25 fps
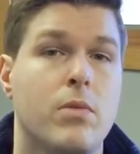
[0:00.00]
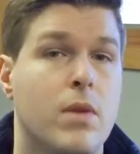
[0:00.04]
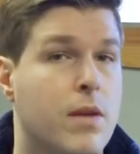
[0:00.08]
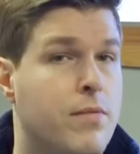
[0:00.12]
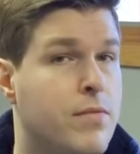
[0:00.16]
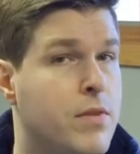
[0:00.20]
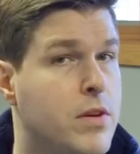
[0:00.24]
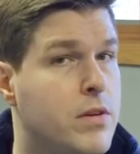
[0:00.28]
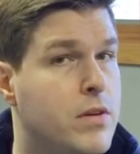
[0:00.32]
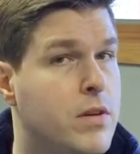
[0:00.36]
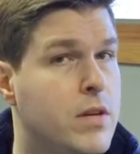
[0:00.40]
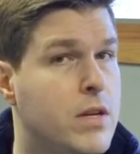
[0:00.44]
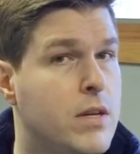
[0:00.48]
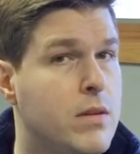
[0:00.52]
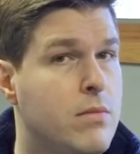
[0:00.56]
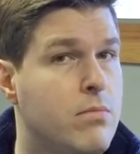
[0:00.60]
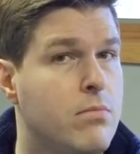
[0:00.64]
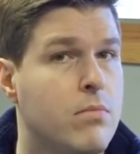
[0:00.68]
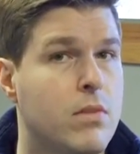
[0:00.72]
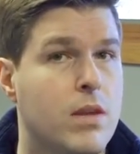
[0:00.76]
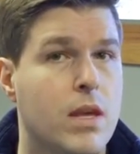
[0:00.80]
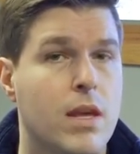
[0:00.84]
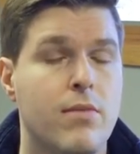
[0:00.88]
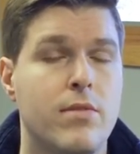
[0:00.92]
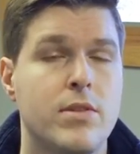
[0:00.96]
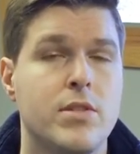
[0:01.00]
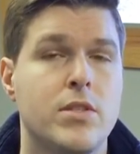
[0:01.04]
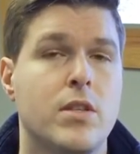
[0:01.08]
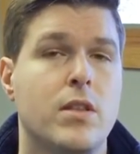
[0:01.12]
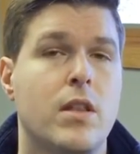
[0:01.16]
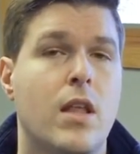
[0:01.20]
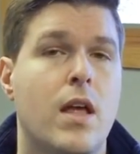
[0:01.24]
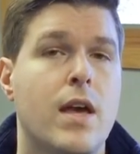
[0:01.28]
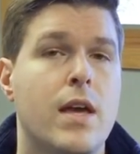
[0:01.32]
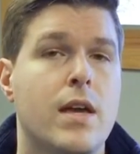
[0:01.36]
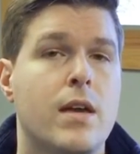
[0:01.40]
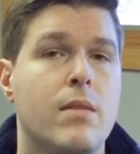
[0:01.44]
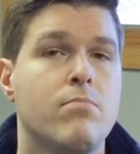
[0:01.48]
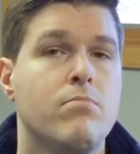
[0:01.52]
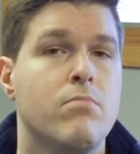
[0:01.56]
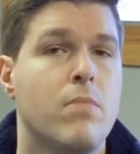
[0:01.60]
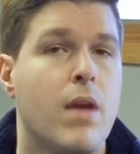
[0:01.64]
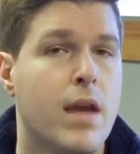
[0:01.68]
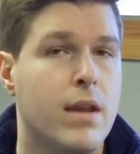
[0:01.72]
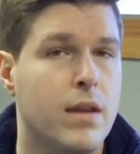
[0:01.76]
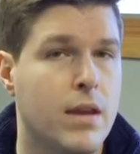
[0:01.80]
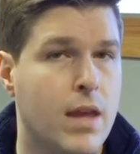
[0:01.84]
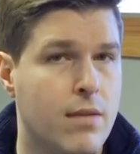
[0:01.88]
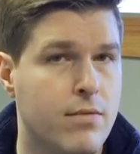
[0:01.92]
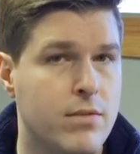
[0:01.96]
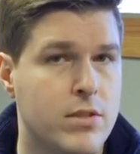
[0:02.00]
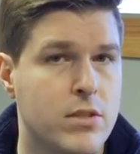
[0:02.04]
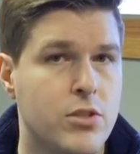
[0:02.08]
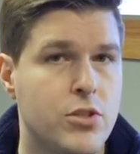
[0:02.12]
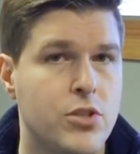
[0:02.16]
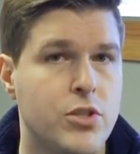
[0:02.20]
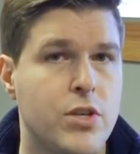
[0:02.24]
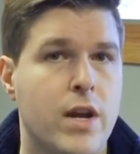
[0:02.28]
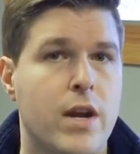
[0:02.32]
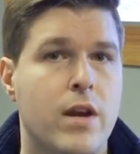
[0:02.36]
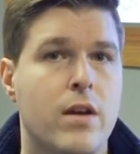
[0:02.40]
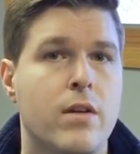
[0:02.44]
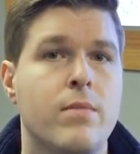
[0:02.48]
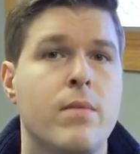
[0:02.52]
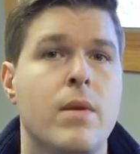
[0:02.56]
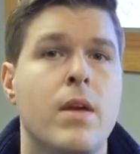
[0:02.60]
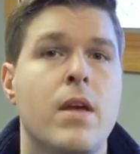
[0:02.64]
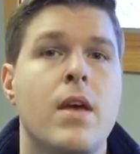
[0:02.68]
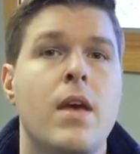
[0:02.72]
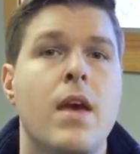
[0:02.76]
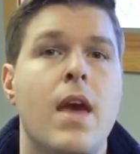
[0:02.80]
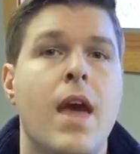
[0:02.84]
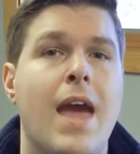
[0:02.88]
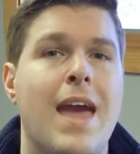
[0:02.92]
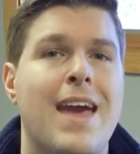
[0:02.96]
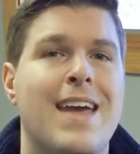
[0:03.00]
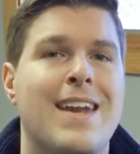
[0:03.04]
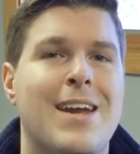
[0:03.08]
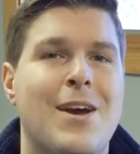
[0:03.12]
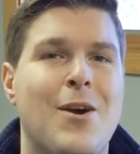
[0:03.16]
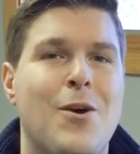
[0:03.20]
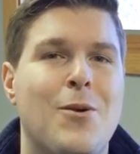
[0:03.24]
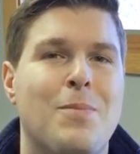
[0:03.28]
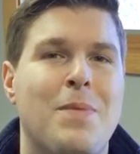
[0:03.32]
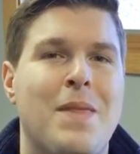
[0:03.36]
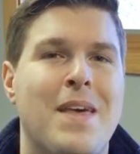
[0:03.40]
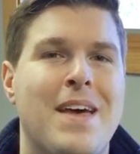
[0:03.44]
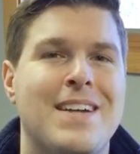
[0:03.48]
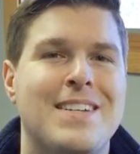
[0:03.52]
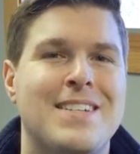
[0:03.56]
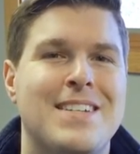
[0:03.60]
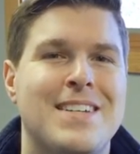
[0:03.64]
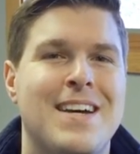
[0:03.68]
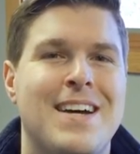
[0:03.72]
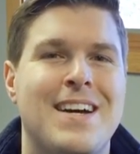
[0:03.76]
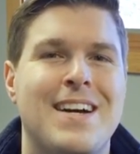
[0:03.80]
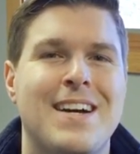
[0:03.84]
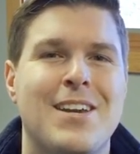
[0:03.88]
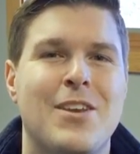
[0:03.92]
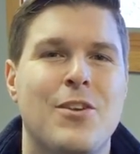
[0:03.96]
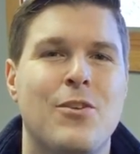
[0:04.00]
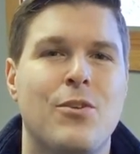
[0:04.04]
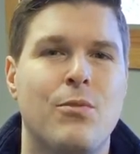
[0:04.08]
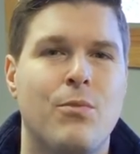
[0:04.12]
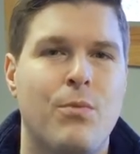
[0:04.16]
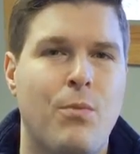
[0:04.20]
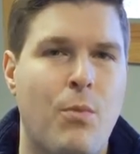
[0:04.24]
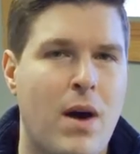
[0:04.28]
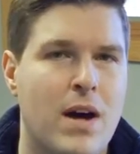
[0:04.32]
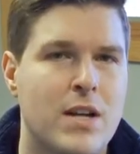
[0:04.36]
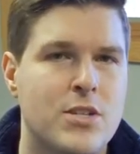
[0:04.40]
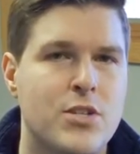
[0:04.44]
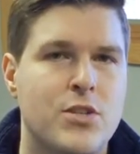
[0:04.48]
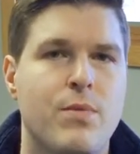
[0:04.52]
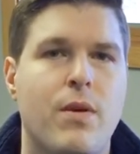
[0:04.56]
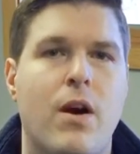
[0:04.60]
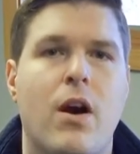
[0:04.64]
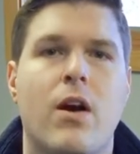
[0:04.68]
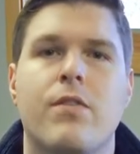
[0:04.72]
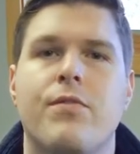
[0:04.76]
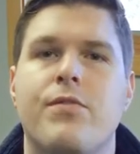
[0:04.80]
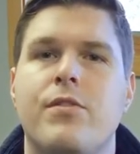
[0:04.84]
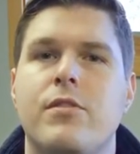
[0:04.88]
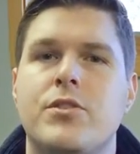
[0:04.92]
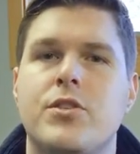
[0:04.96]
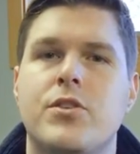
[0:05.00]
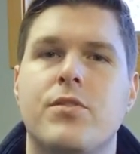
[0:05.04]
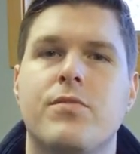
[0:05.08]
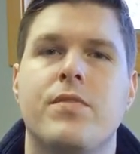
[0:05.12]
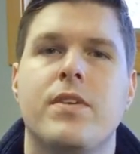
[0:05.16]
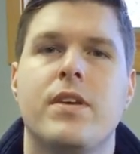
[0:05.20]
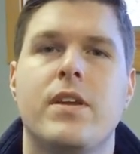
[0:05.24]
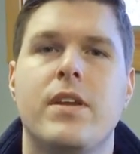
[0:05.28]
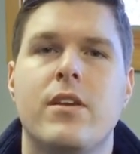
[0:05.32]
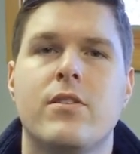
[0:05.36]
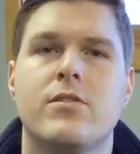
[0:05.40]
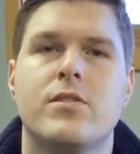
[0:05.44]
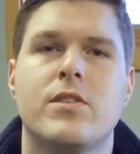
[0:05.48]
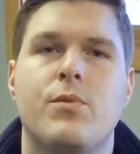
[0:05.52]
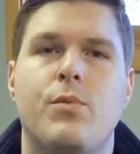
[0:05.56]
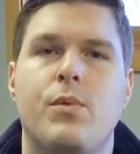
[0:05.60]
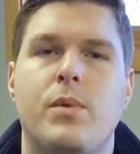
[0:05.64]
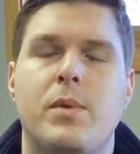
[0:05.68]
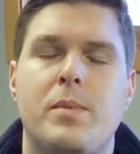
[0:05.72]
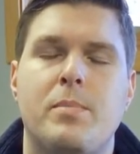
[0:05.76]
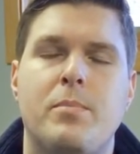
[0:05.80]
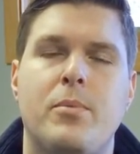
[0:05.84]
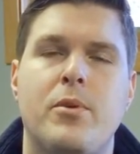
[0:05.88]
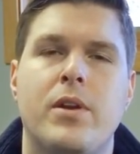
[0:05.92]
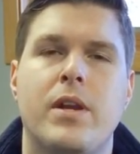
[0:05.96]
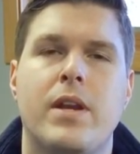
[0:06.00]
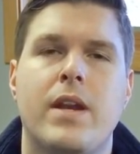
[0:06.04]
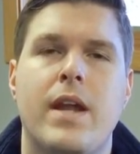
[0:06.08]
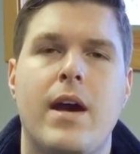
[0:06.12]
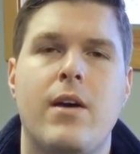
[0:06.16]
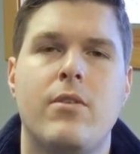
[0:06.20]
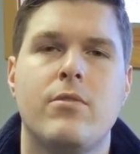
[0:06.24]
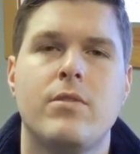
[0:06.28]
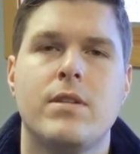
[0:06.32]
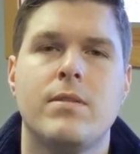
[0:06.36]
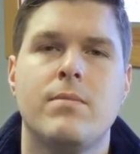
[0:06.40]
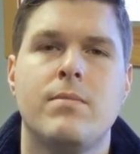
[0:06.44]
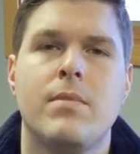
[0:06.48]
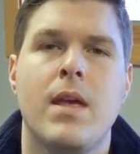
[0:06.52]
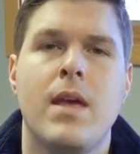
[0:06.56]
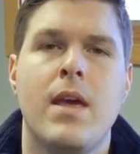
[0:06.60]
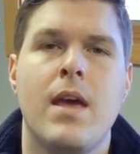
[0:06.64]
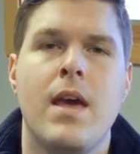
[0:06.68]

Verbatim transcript: If you did, give us a like and give us a share, and I hope that uh, you'll watch our future videos that we'll be putting out.